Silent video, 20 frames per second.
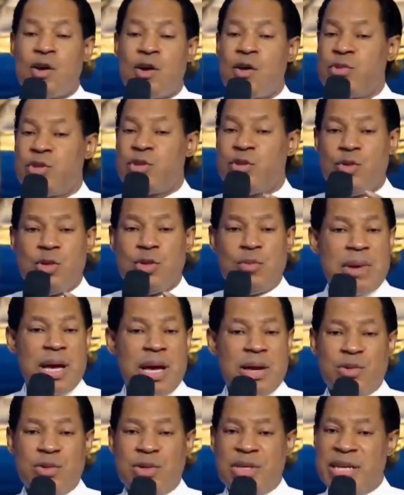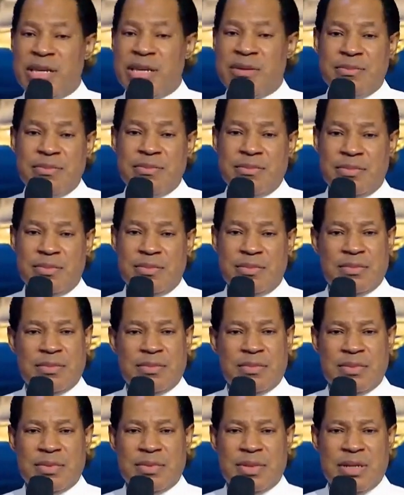I didn't come to you in my own name.
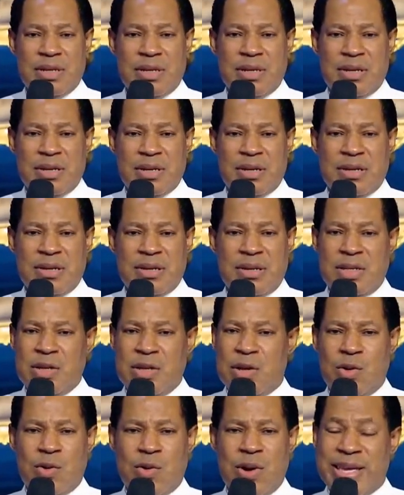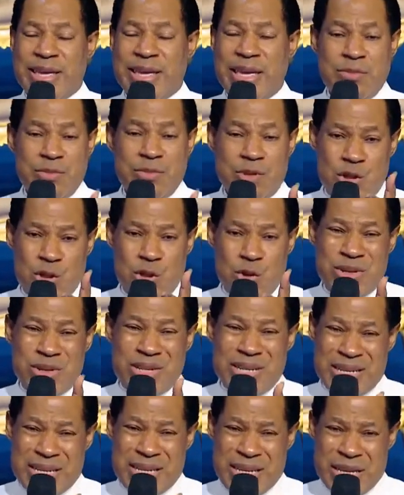No, I came
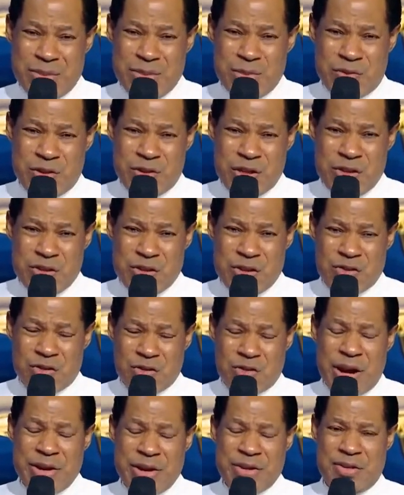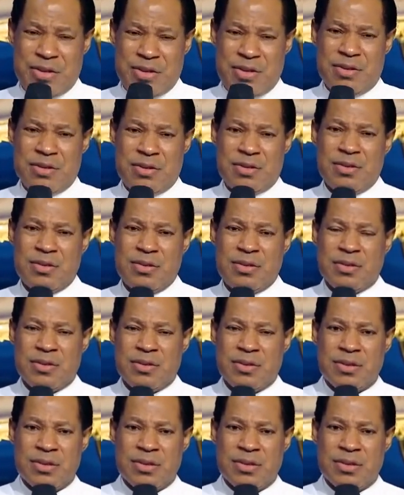to you in the name of Jesus Christ.